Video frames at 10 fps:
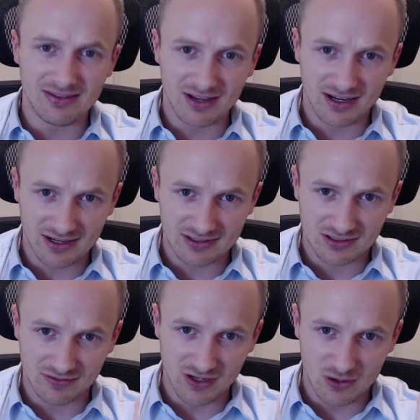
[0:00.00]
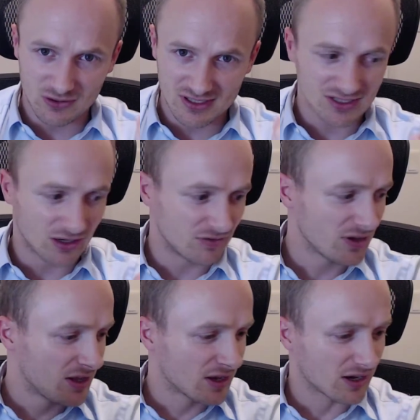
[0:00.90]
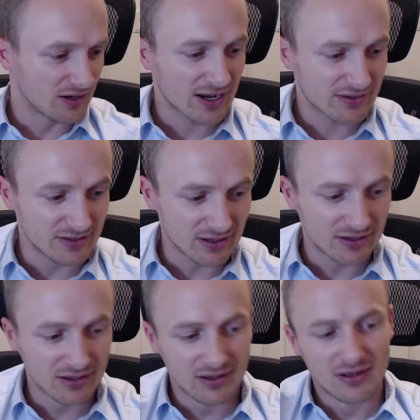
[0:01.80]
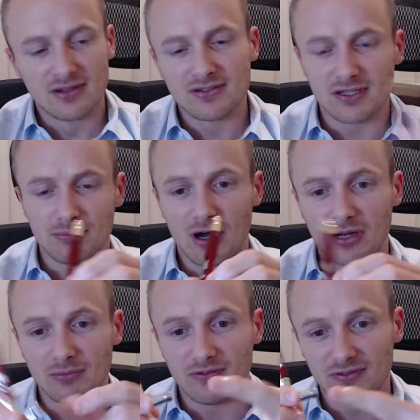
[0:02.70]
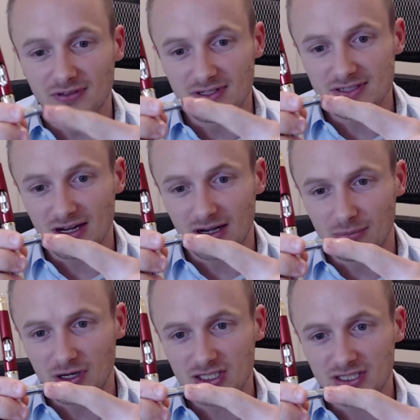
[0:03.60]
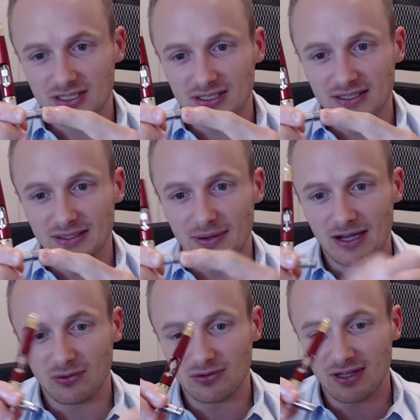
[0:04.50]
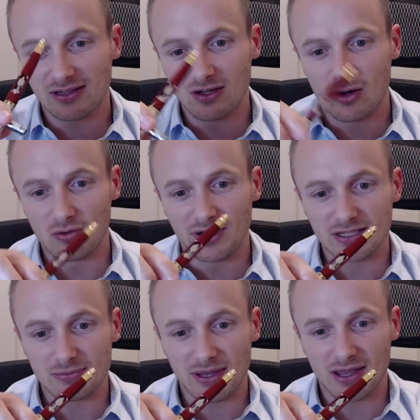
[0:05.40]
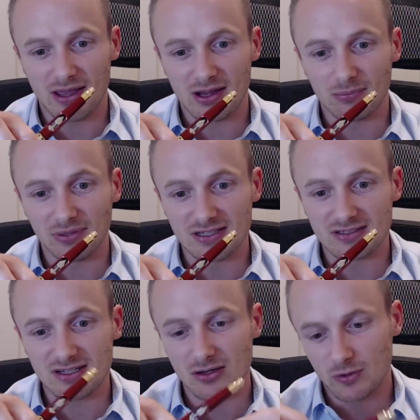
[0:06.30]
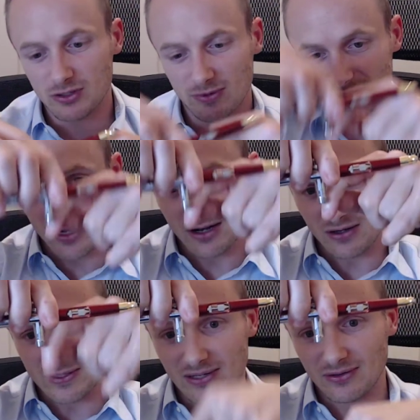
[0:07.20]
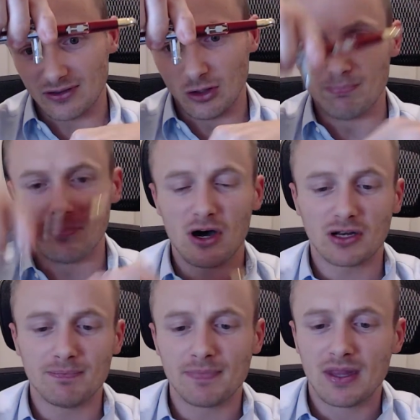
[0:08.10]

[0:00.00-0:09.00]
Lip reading: the connector of the hose itself, connecting to the bottom of this airbrush. I don't think the O-ring is making a complete seal, which means the air goes out the bottom.